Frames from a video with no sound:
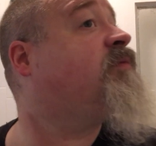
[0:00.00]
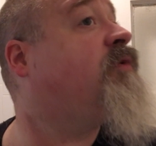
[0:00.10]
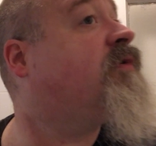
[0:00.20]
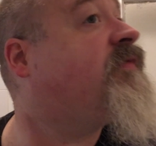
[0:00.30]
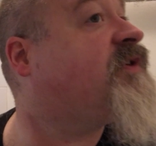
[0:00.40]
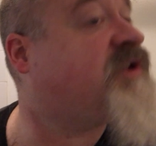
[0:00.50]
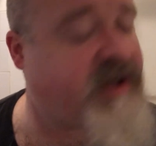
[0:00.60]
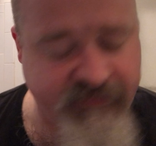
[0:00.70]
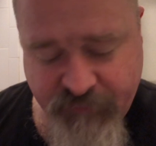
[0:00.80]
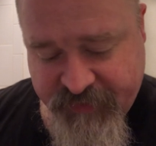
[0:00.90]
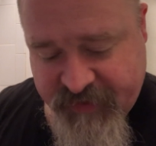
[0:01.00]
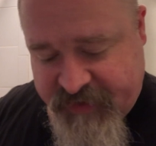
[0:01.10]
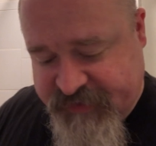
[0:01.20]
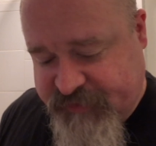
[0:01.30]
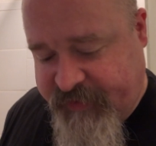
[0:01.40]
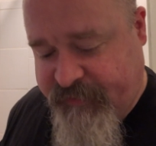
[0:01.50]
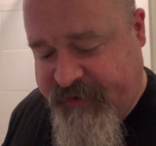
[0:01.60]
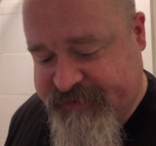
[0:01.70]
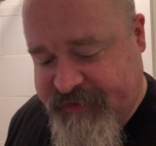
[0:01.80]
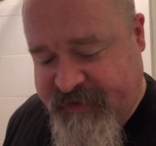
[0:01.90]
smooth of a shave with a straight
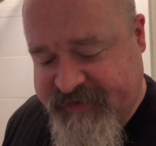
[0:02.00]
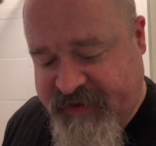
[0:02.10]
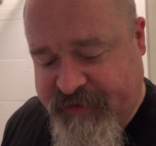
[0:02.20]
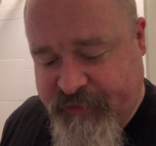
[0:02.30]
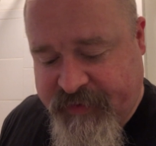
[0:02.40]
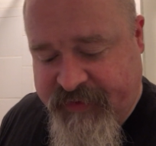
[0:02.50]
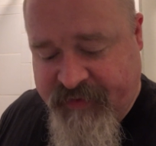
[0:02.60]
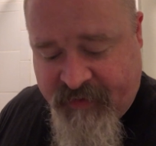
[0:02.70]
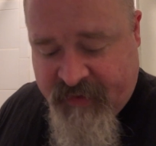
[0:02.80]
razor as I do with